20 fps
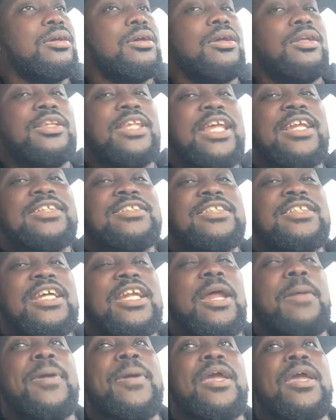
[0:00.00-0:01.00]
They just sit
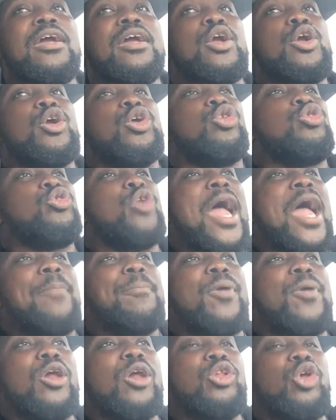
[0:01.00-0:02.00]
up here, crap
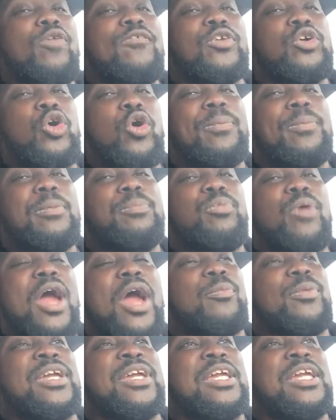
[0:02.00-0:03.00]
all over Kobe
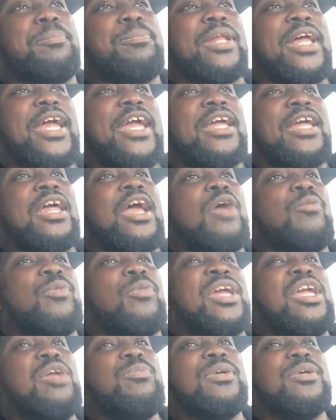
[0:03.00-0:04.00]
Bryant when he played.
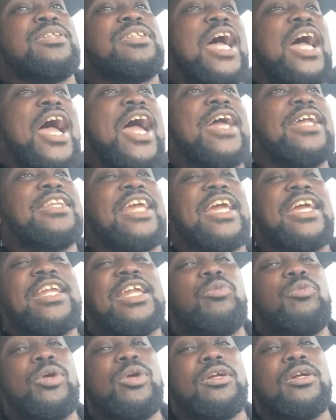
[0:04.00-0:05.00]
When he retired, then
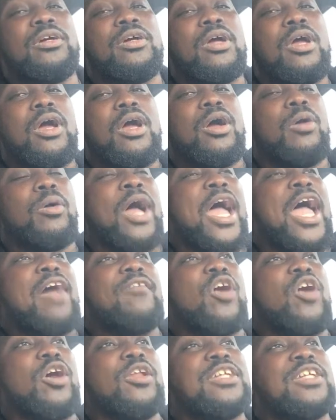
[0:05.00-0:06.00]
they want to have
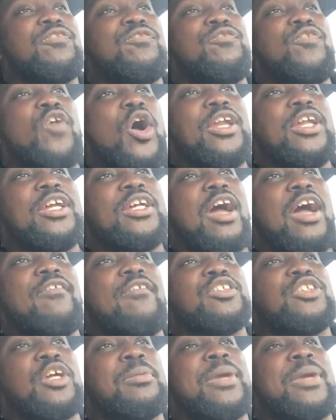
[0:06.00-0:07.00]
all this fawning
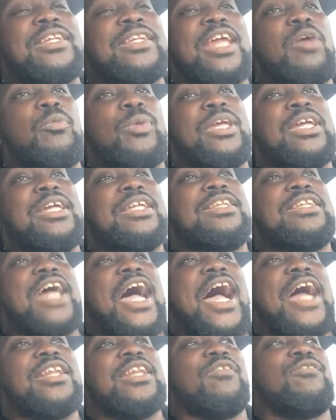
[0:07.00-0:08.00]
coverage on him, and then when he
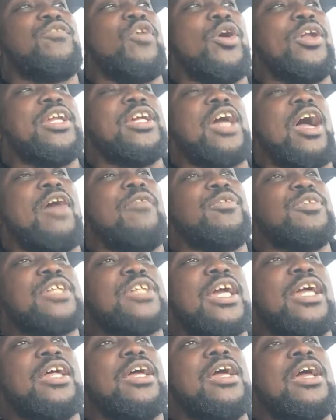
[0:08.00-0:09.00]
died, the fawning coverage
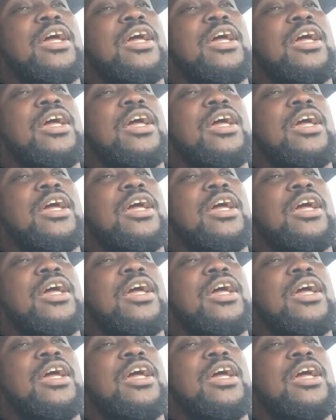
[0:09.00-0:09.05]
got.